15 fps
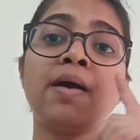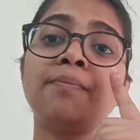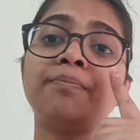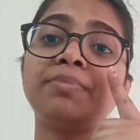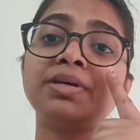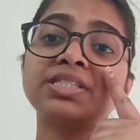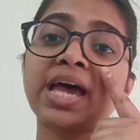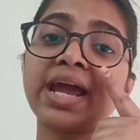
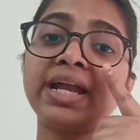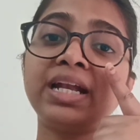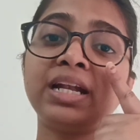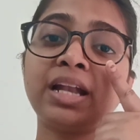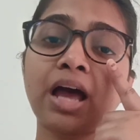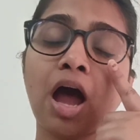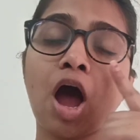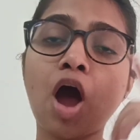Besides
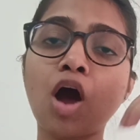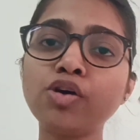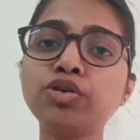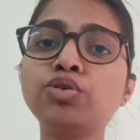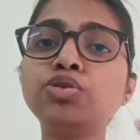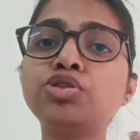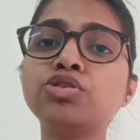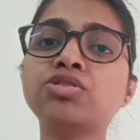how
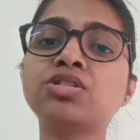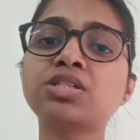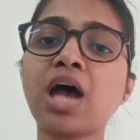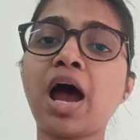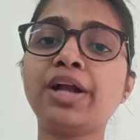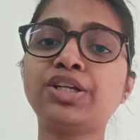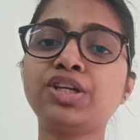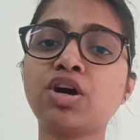you should
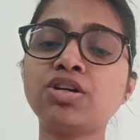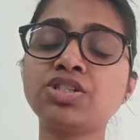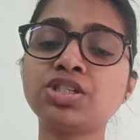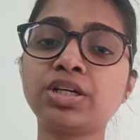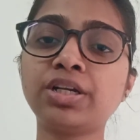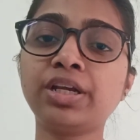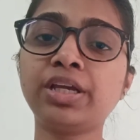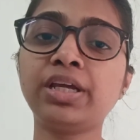start your
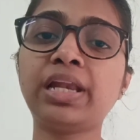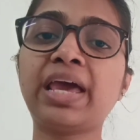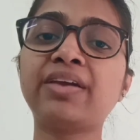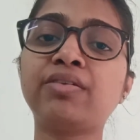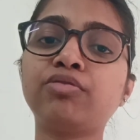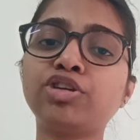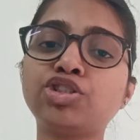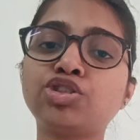journey,
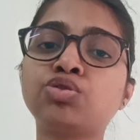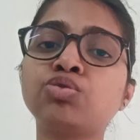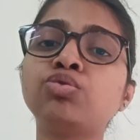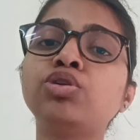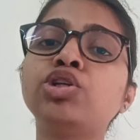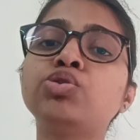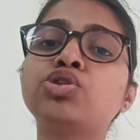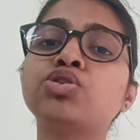like which tool
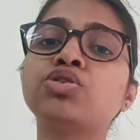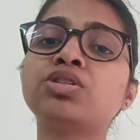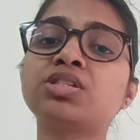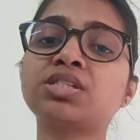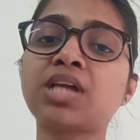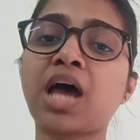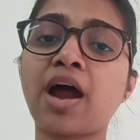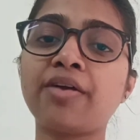you should
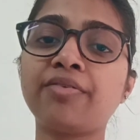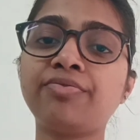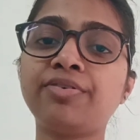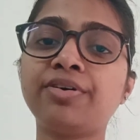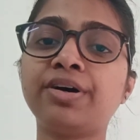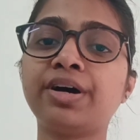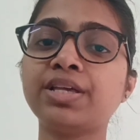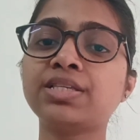start
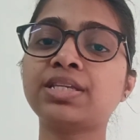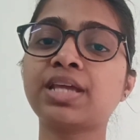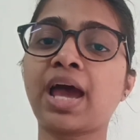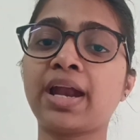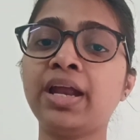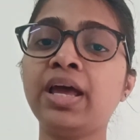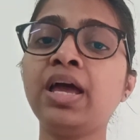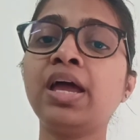first
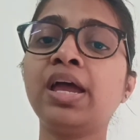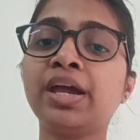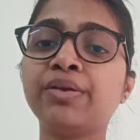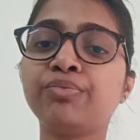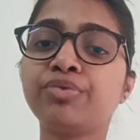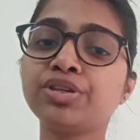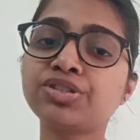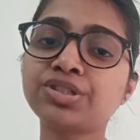and in
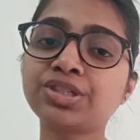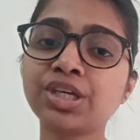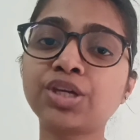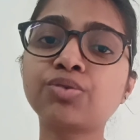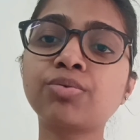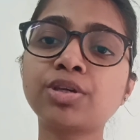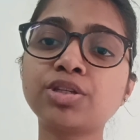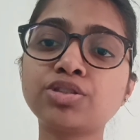which
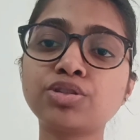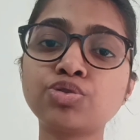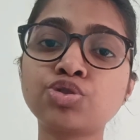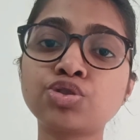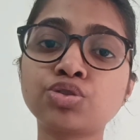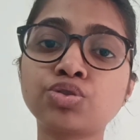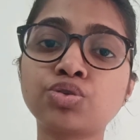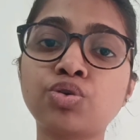sequence you
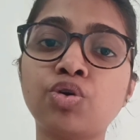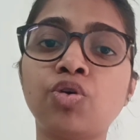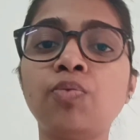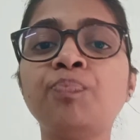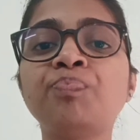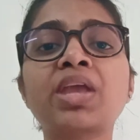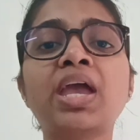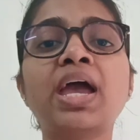should
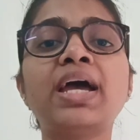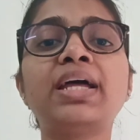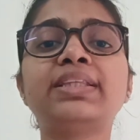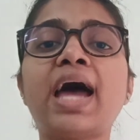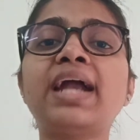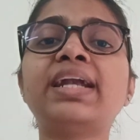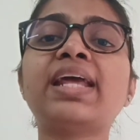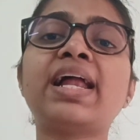go,
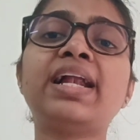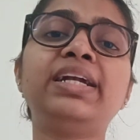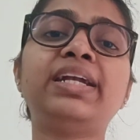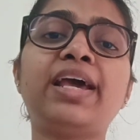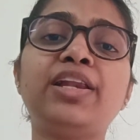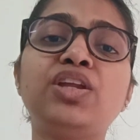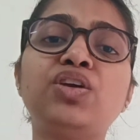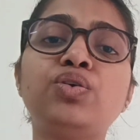that I'll
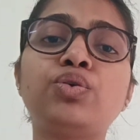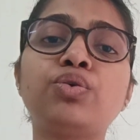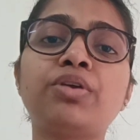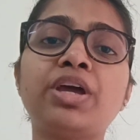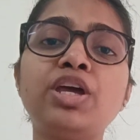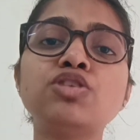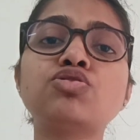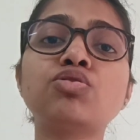tell you
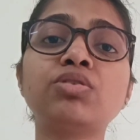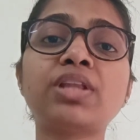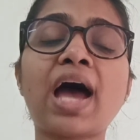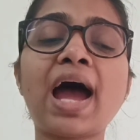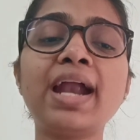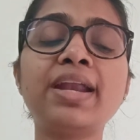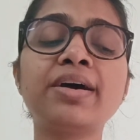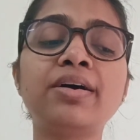today, so
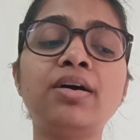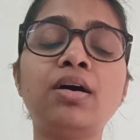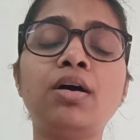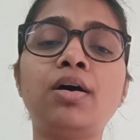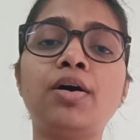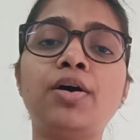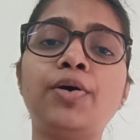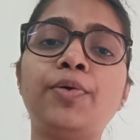that
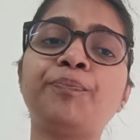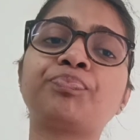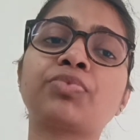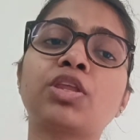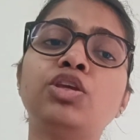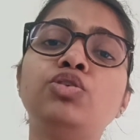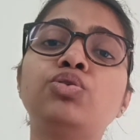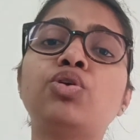
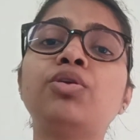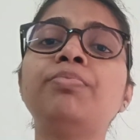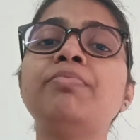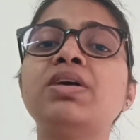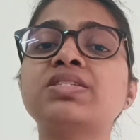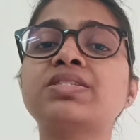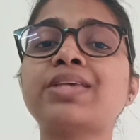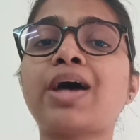you don't
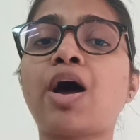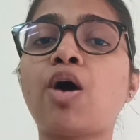miss out